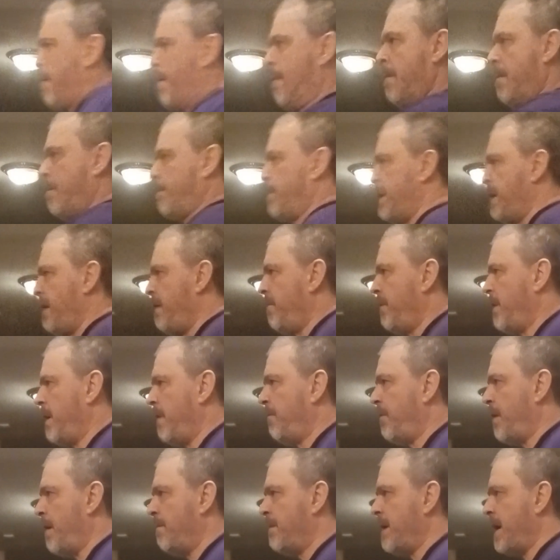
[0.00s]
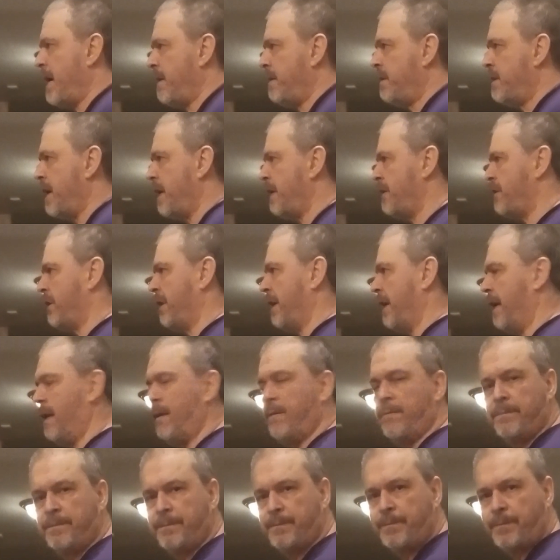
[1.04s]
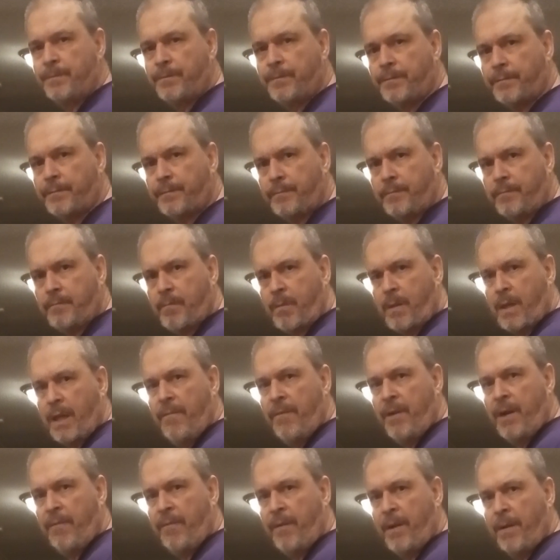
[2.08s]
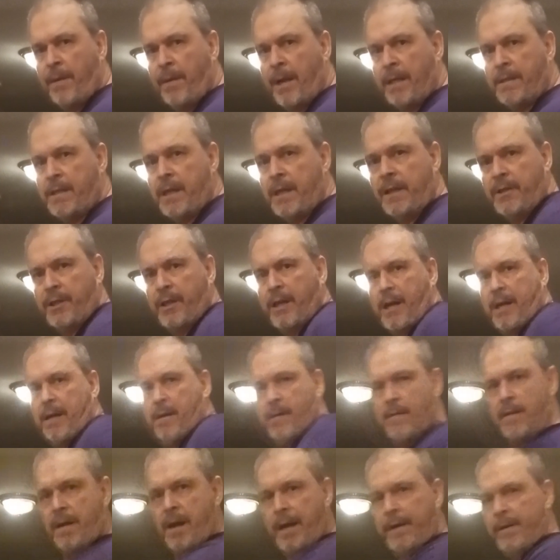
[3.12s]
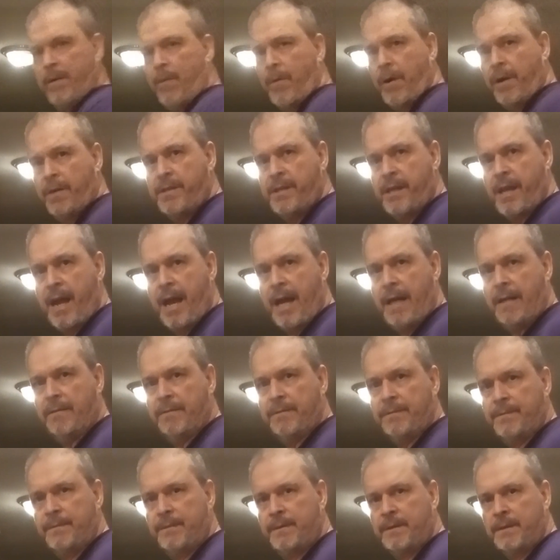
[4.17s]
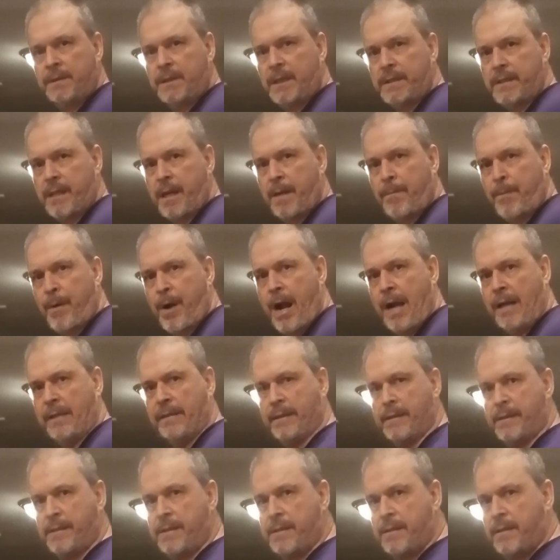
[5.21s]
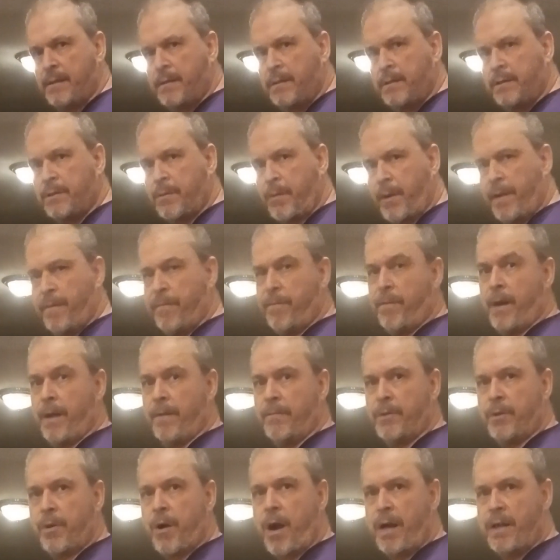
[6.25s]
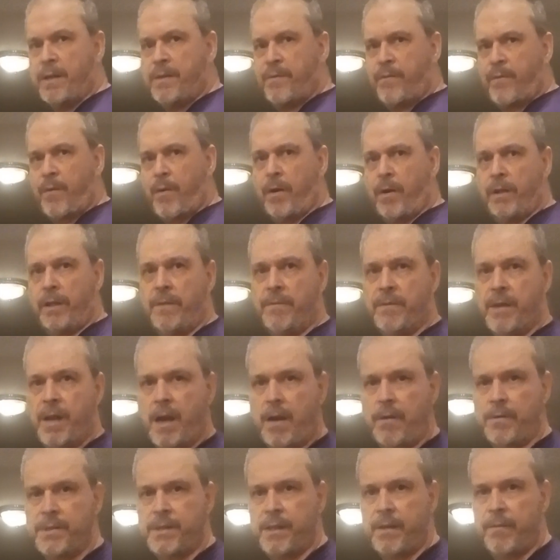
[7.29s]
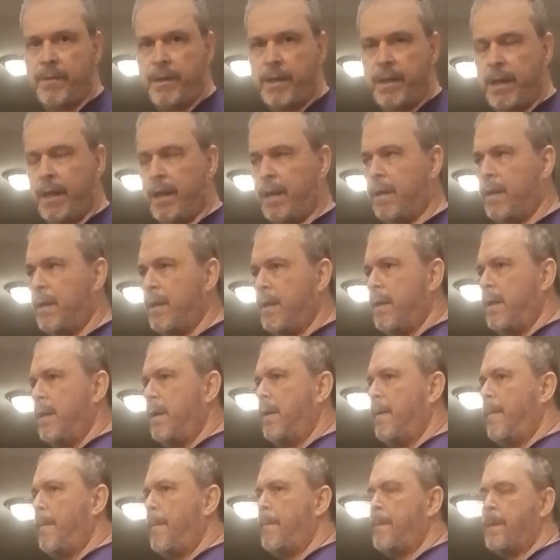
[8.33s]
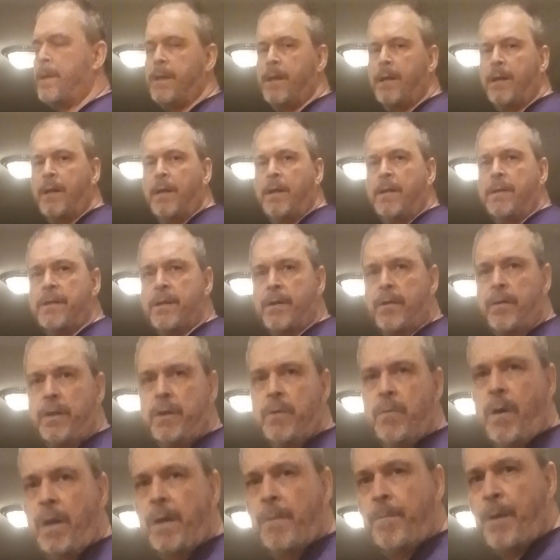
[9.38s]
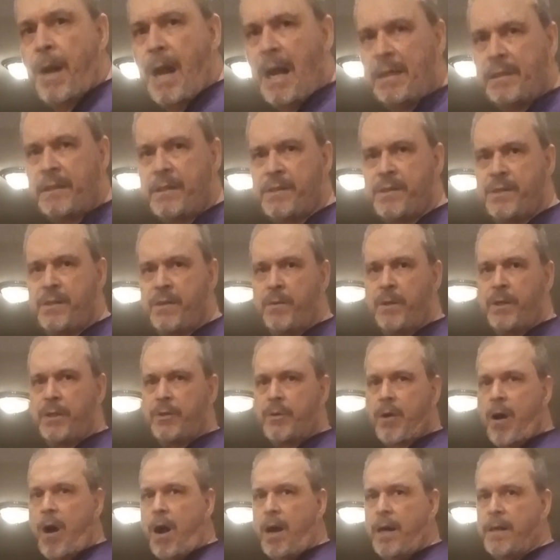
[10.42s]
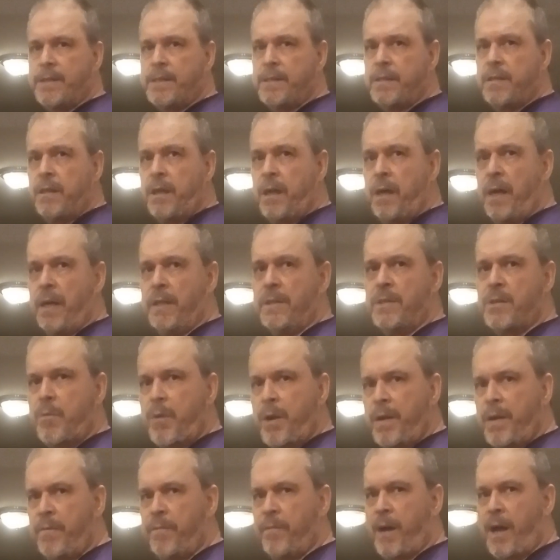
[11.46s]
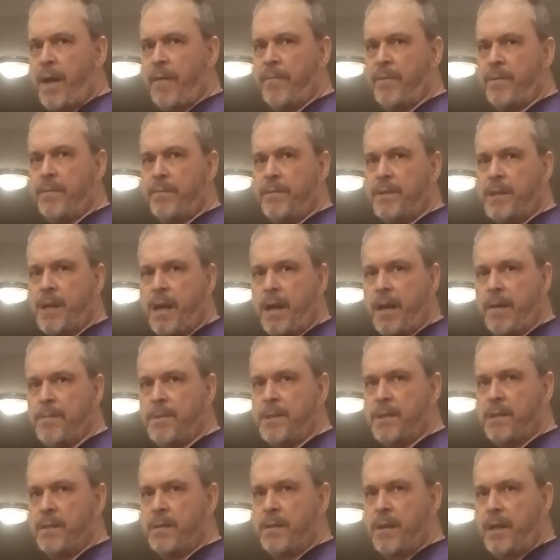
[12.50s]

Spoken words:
But even if I'm not touching it, I know where it's at because I practice 25 draws before I leave the house every day. So you want to practice doing draws 25 times a